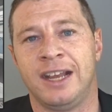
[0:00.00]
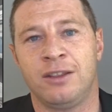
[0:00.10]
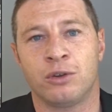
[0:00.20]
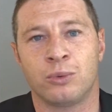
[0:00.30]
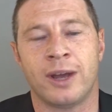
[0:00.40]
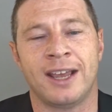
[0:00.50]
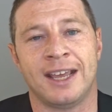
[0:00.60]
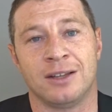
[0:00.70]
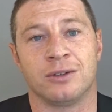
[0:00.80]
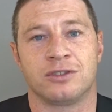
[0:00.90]
Either way,
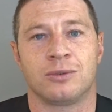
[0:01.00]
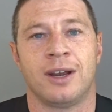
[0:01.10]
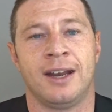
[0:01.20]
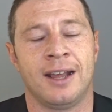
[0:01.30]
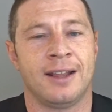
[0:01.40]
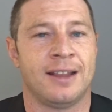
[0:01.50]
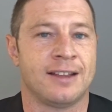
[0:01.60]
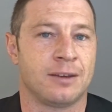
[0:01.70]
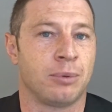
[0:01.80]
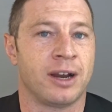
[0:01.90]
it looks great.
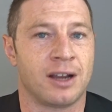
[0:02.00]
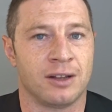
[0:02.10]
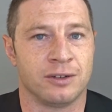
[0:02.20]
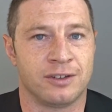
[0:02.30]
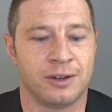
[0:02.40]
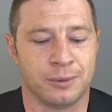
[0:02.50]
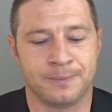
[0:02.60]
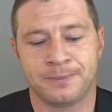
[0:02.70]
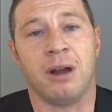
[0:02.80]
That's a bright color too.